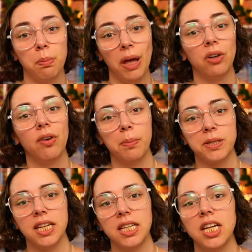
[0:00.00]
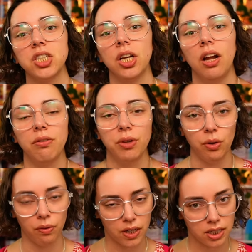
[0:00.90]
a better representation of
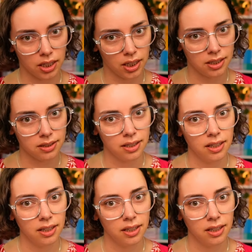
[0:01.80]
university